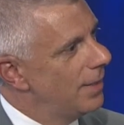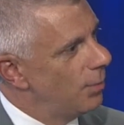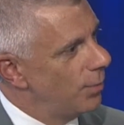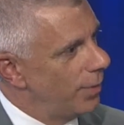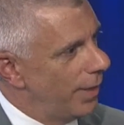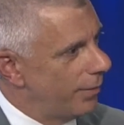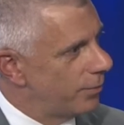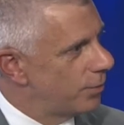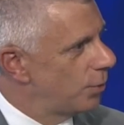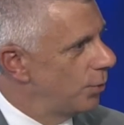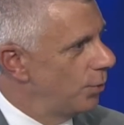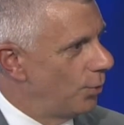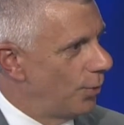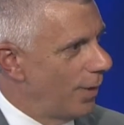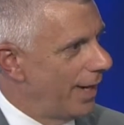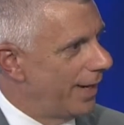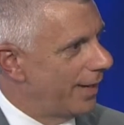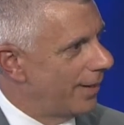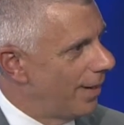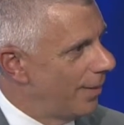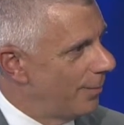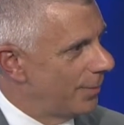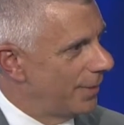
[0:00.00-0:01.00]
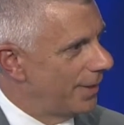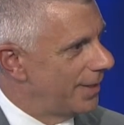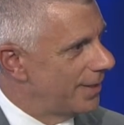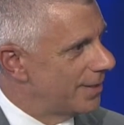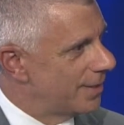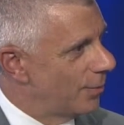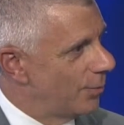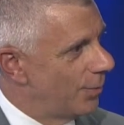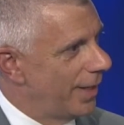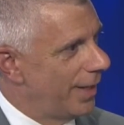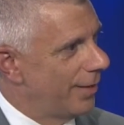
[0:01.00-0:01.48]
We have two great
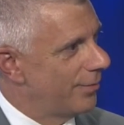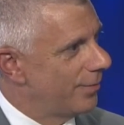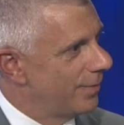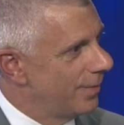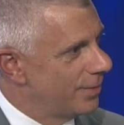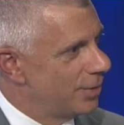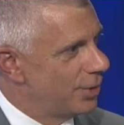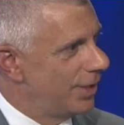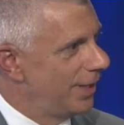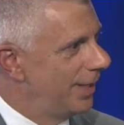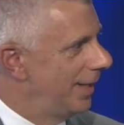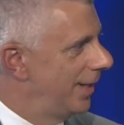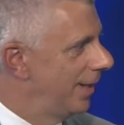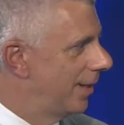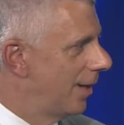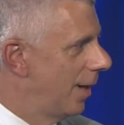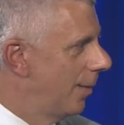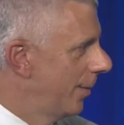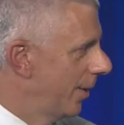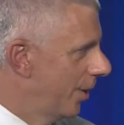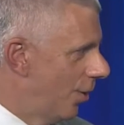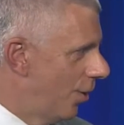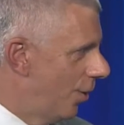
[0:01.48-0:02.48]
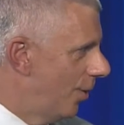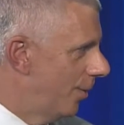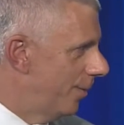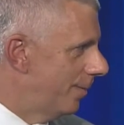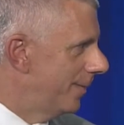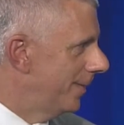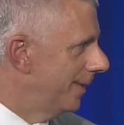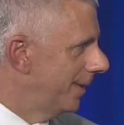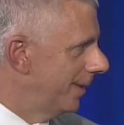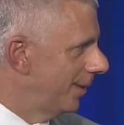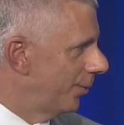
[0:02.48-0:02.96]
companies, and we have GE coming home,
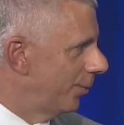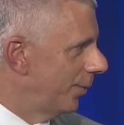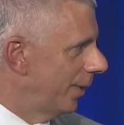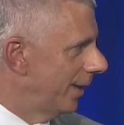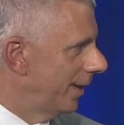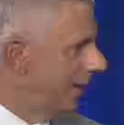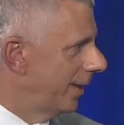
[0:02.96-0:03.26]
really,